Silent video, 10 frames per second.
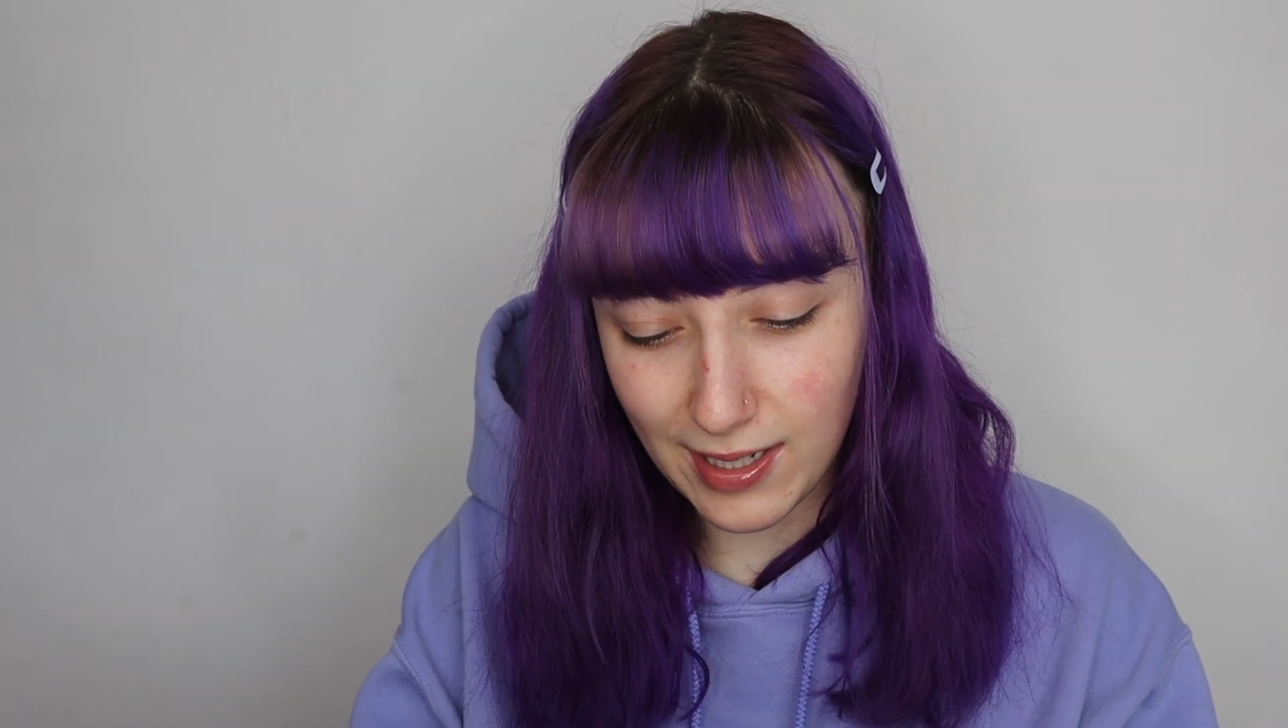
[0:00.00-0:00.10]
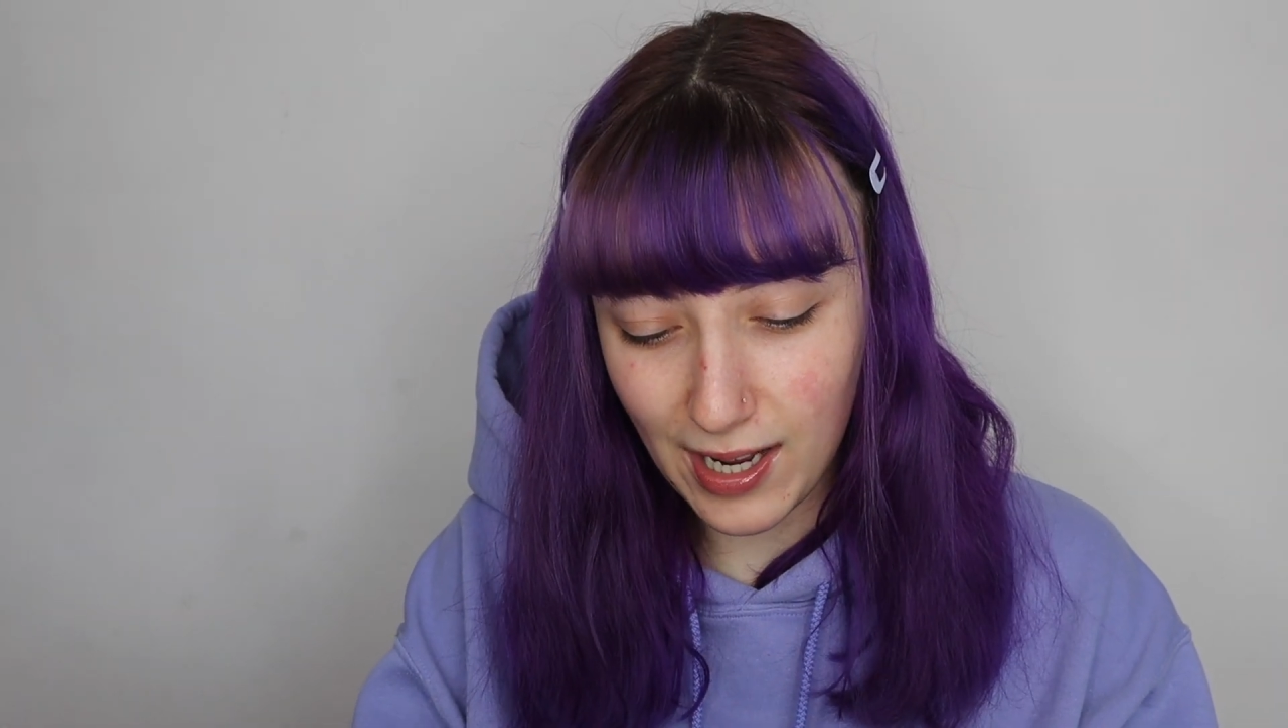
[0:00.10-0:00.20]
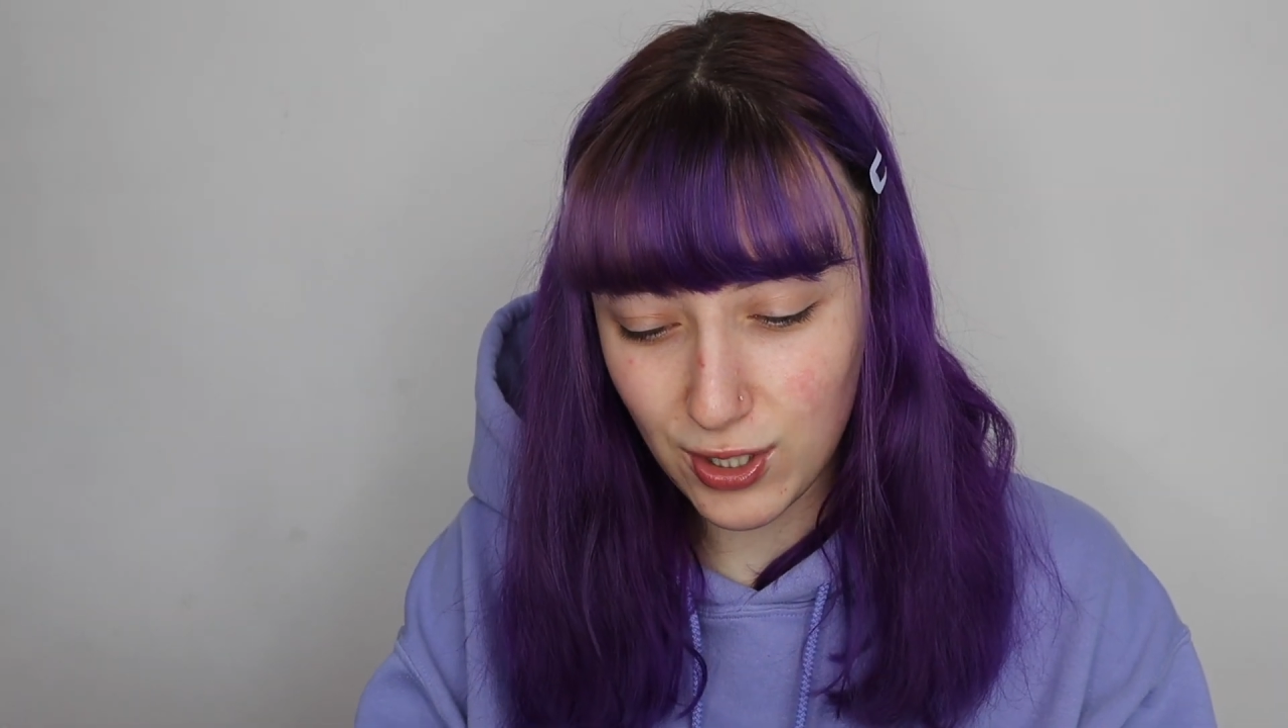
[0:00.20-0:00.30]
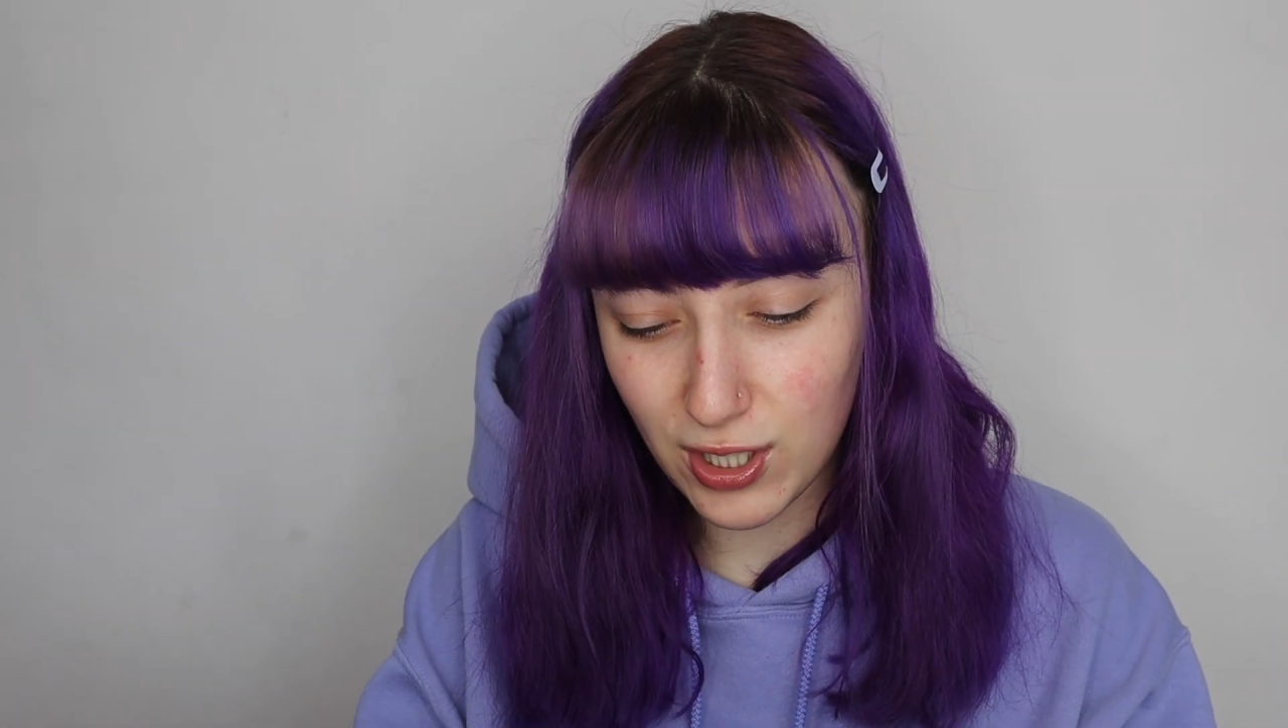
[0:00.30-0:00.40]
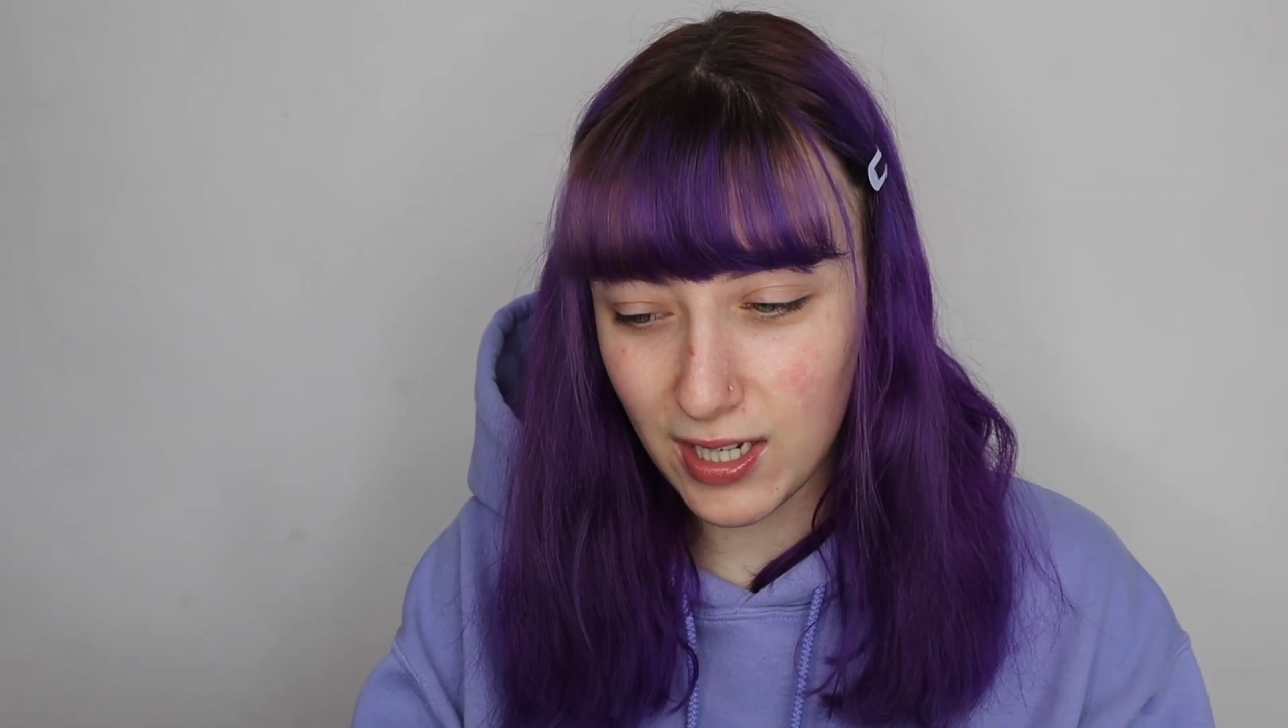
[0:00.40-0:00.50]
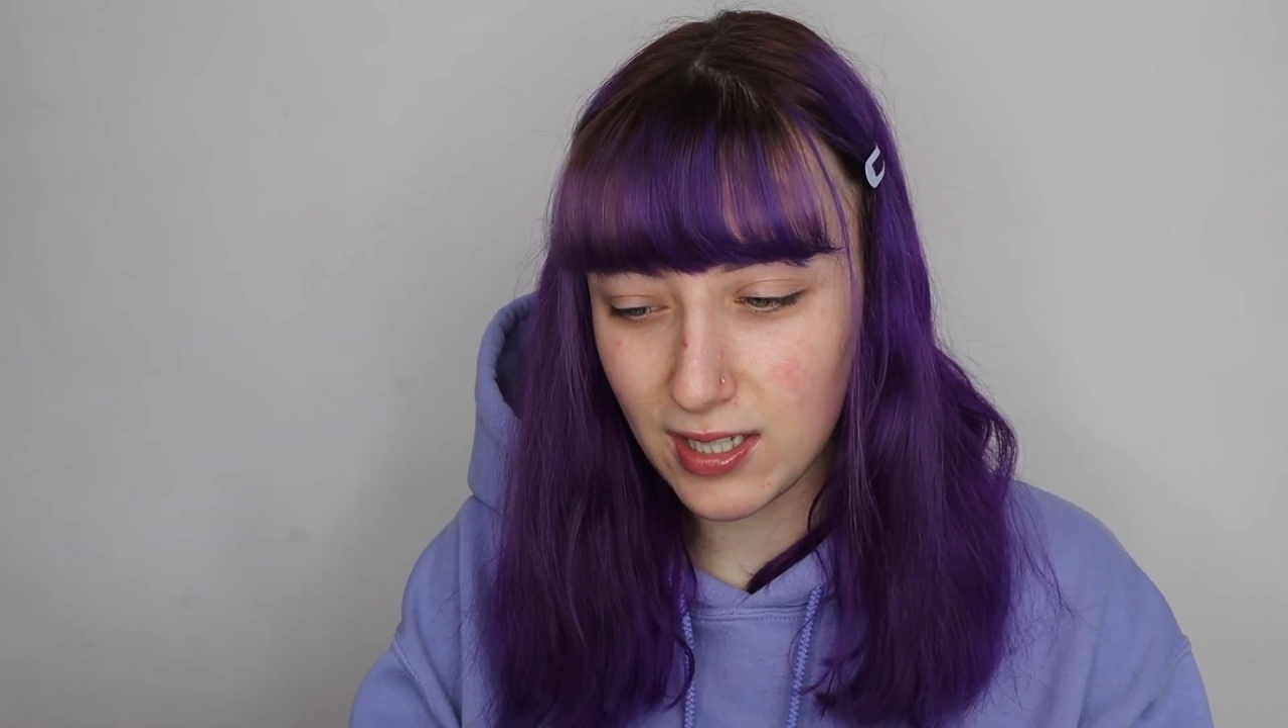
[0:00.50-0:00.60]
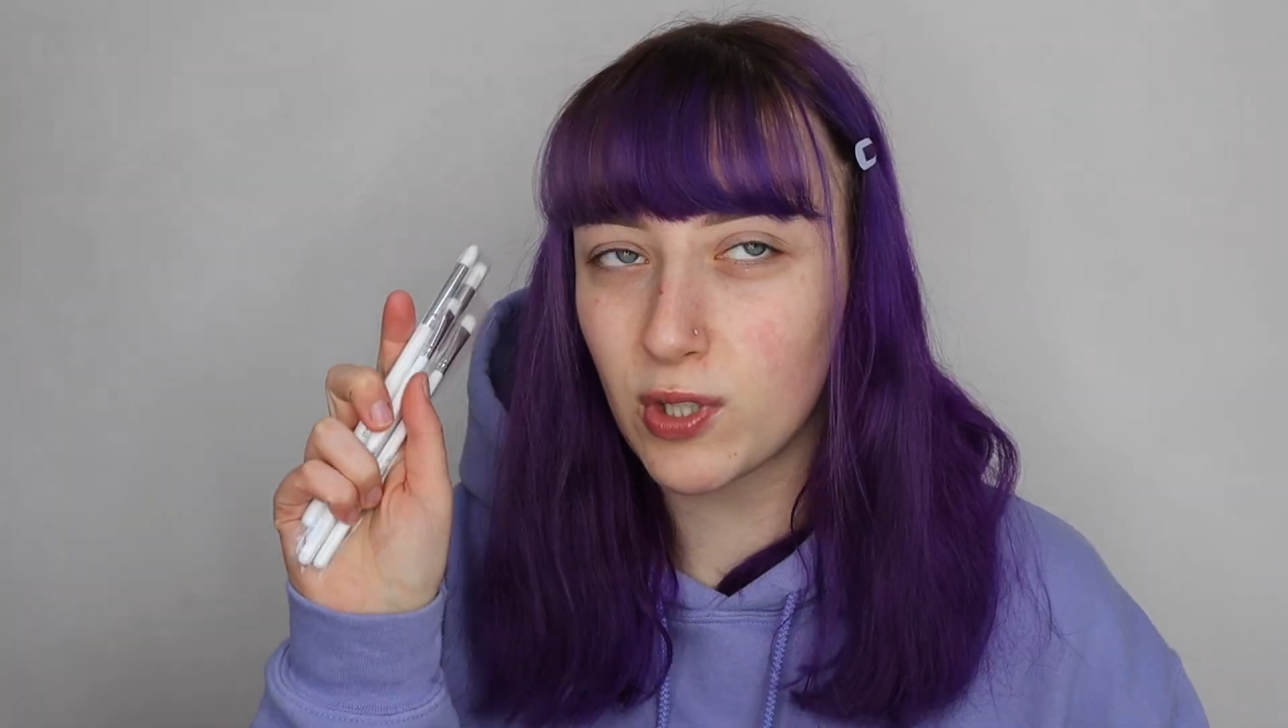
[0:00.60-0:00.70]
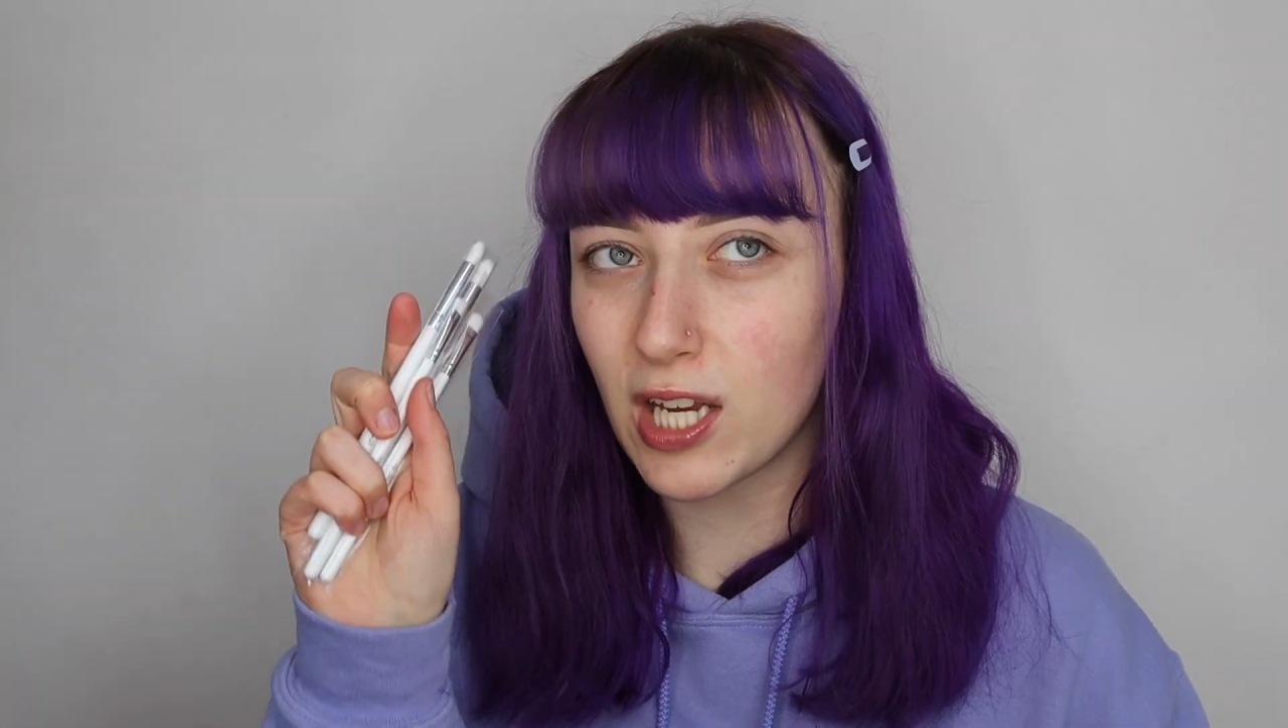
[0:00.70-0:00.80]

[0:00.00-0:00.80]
lashes,